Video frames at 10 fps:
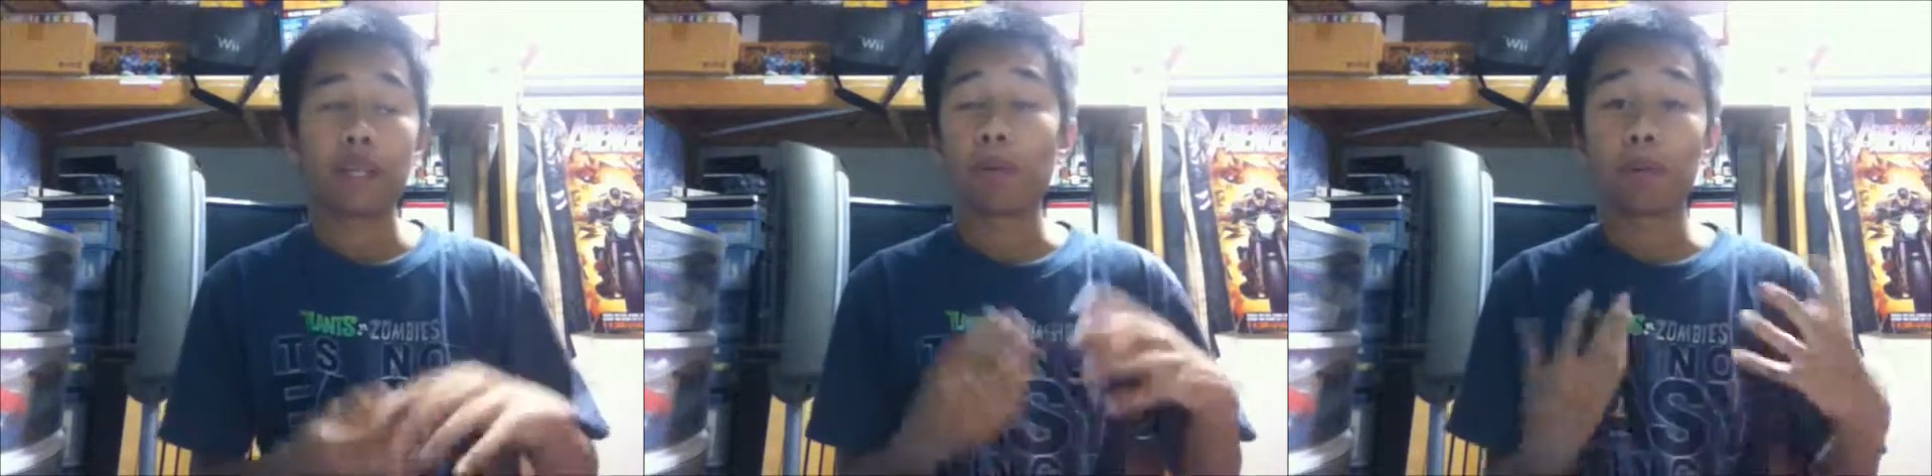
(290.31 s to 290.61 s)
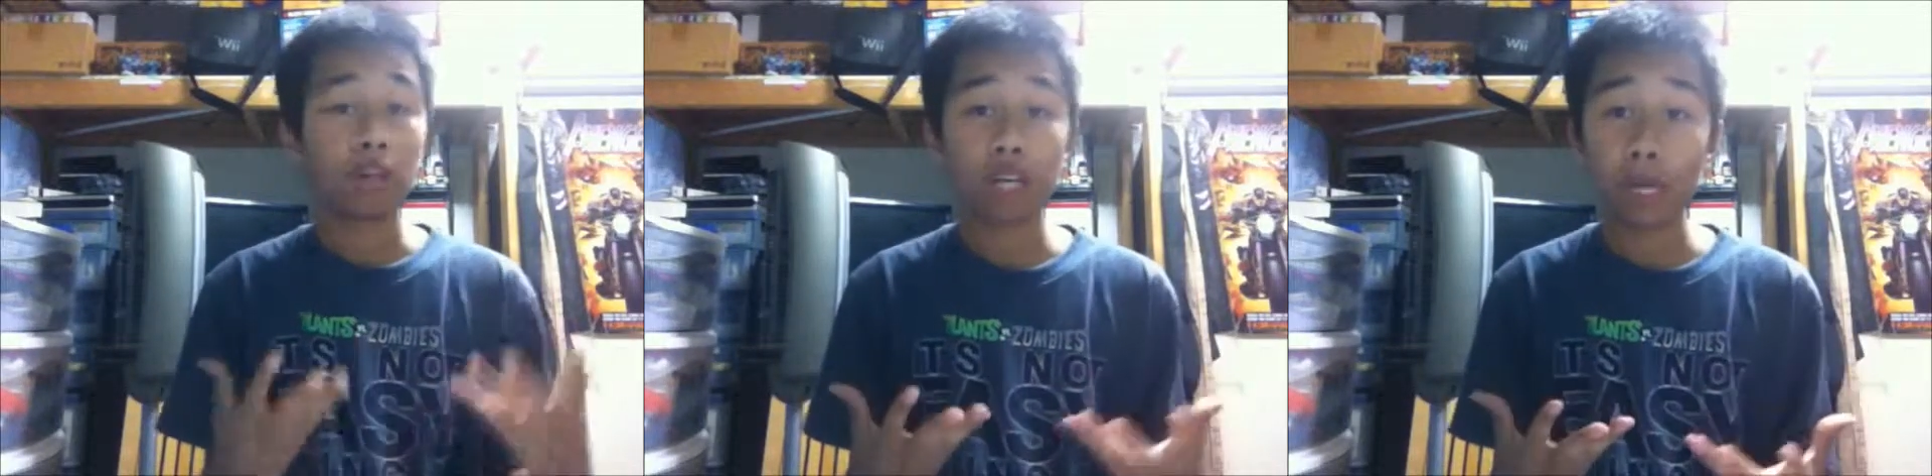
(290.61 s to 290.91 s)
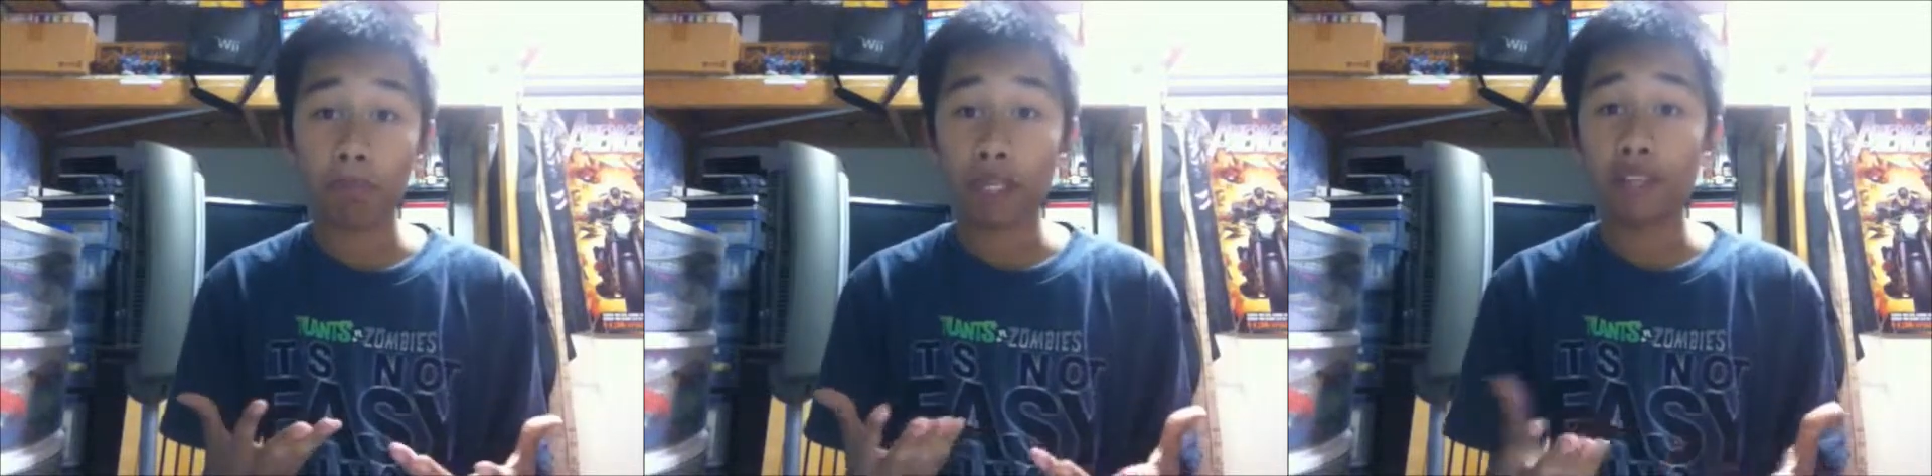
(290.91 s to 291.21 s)
the Bulk
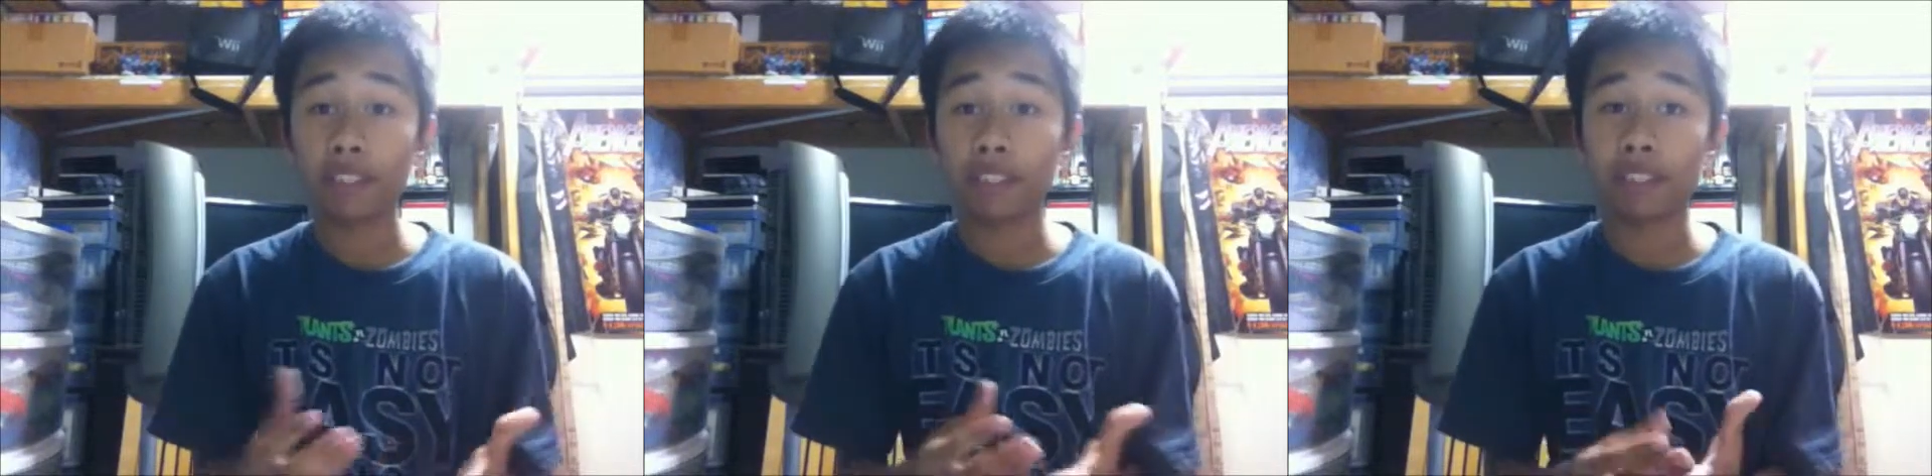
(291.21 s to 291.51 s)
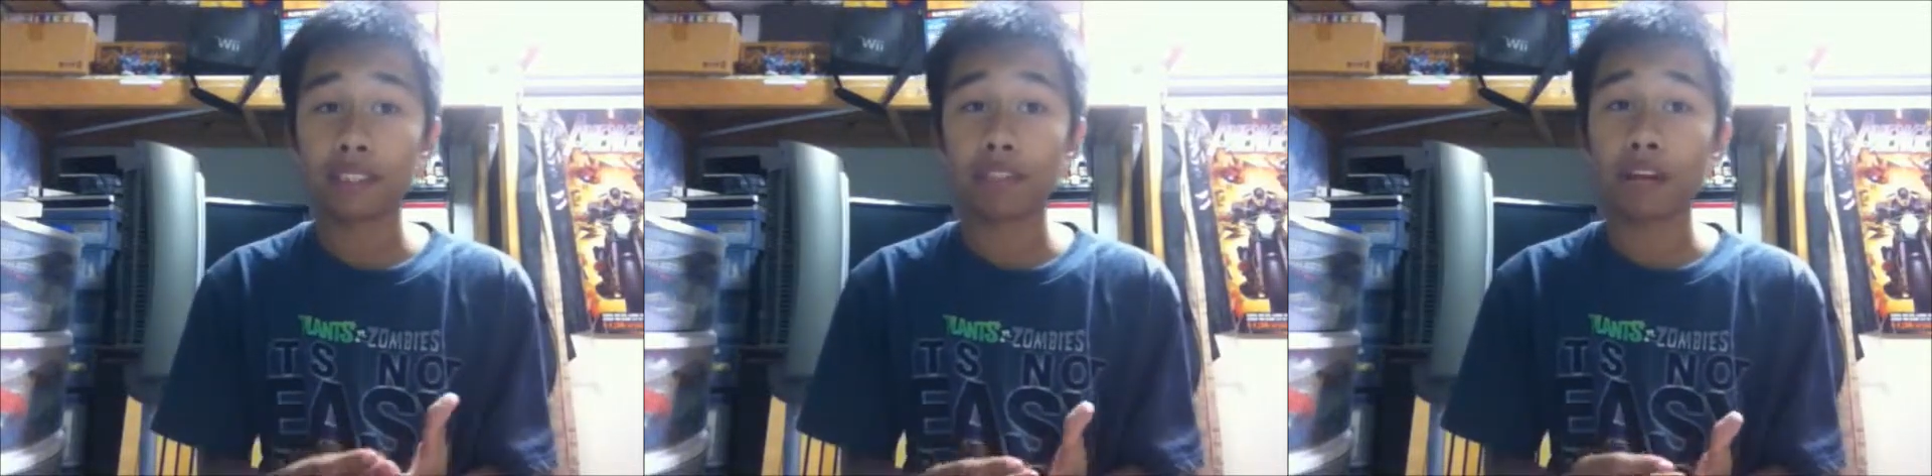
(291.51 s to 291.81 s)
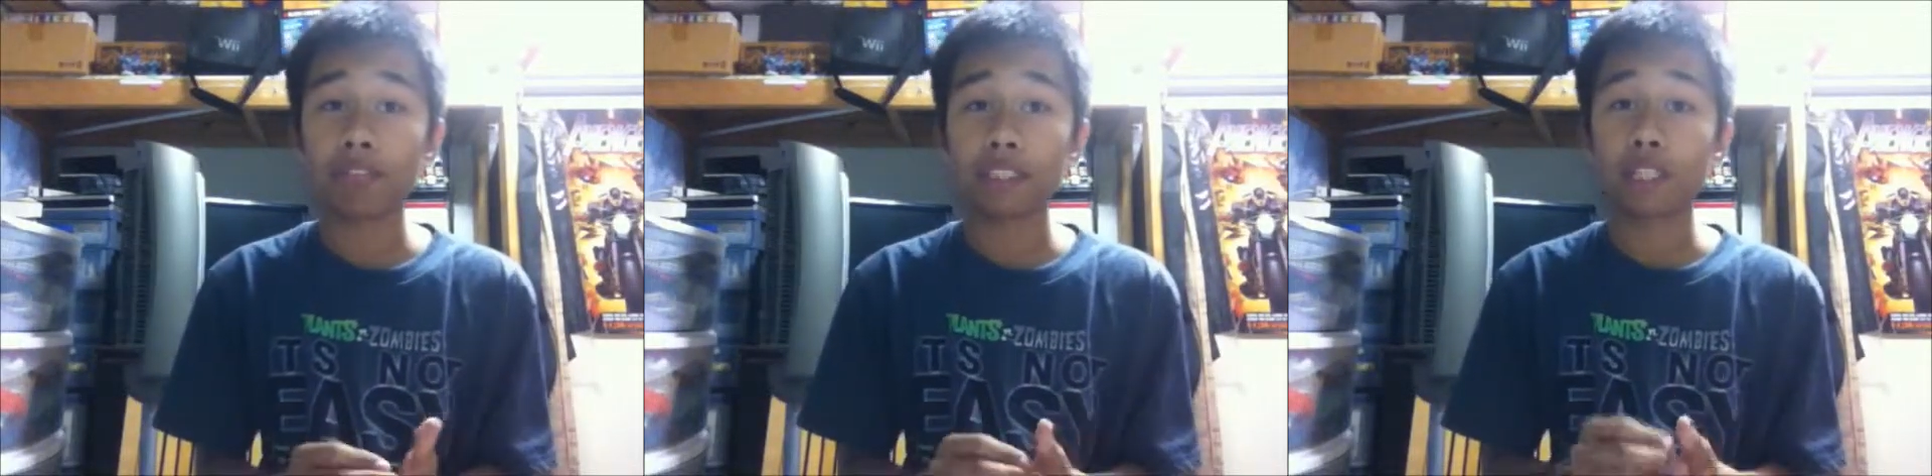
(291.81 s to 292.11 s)
Up increases
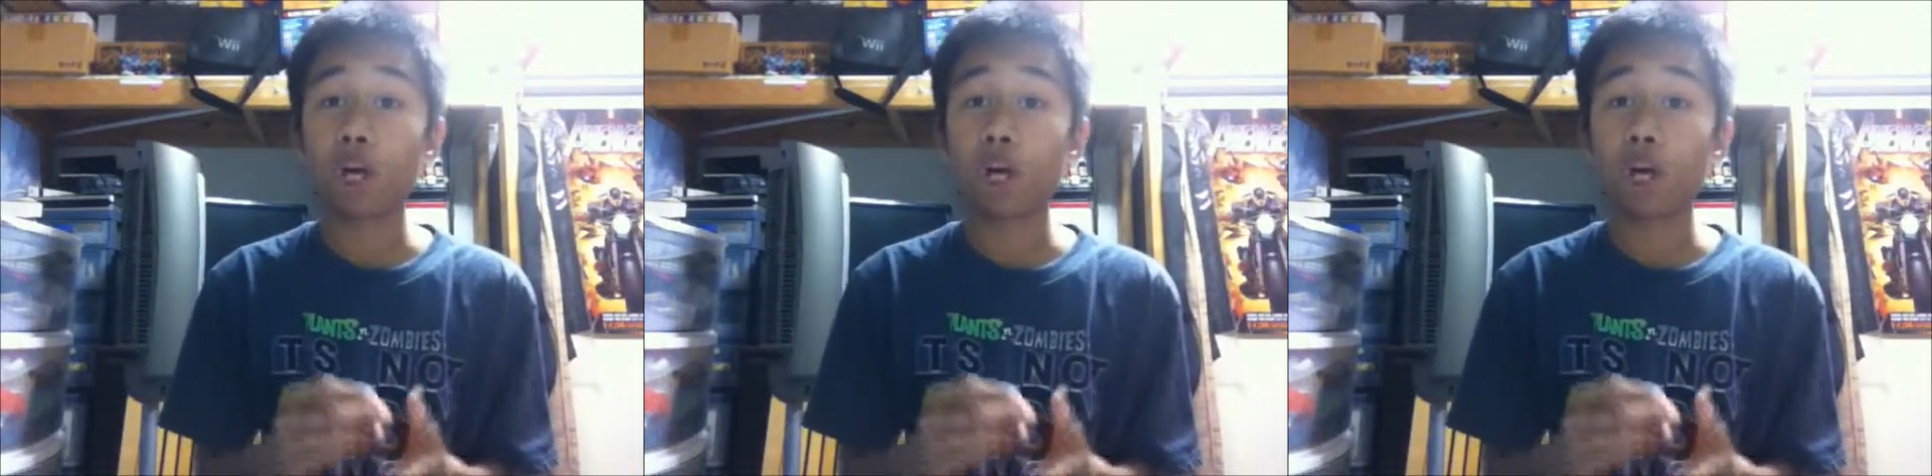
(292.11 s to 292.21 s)
Scrafty's